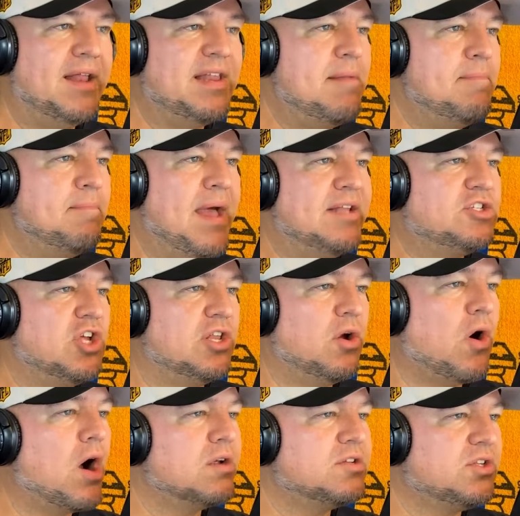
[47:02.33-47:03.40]
I didn't mention
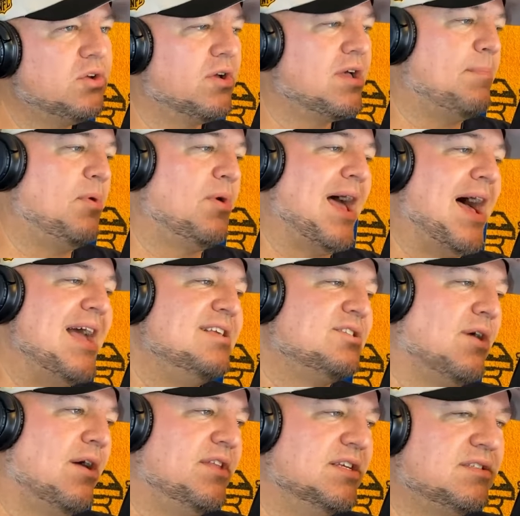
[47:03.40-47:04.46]
there are still a couple guys
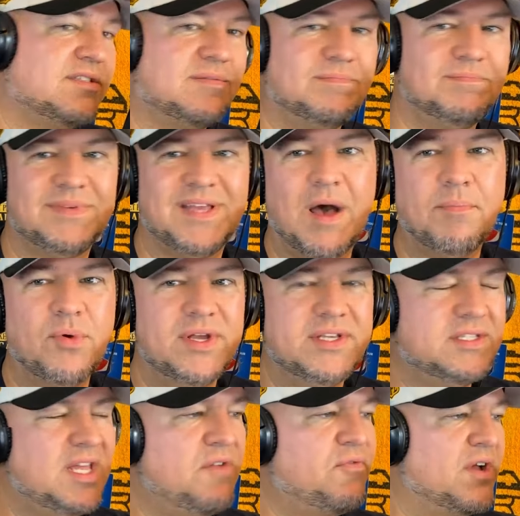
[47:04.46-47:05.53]
on this
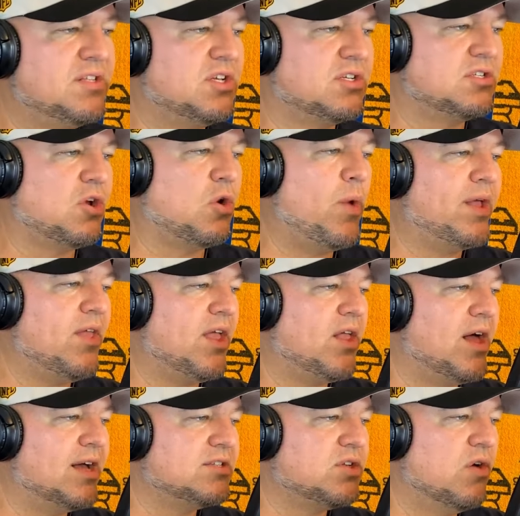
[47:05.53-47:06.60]
Cowboys defense, just to quickly
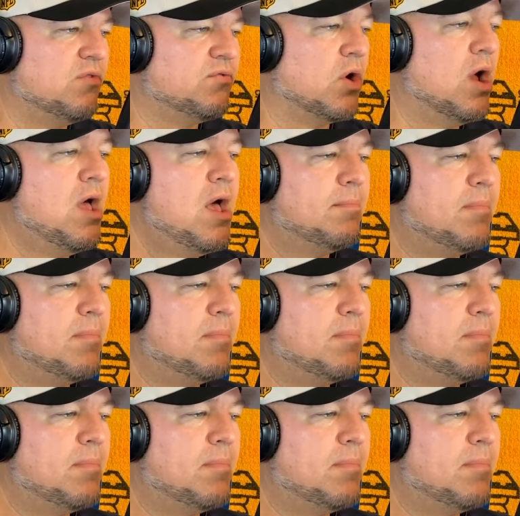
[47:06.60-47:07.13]
gloss over.